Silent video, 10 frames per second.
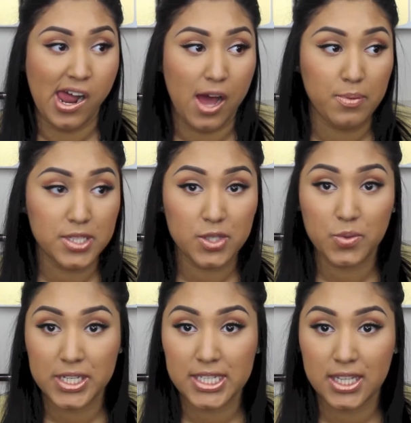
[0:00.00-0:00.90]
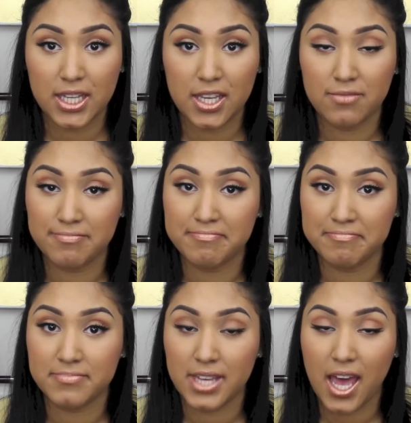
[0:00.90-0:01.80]
up until recently.
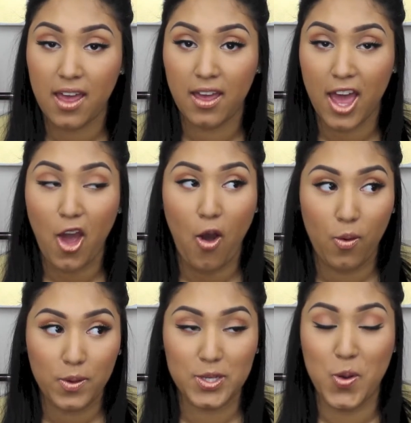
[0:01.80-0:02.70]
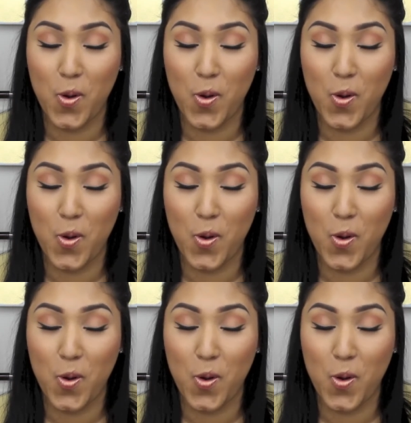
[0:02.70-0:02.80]
Yeah, I always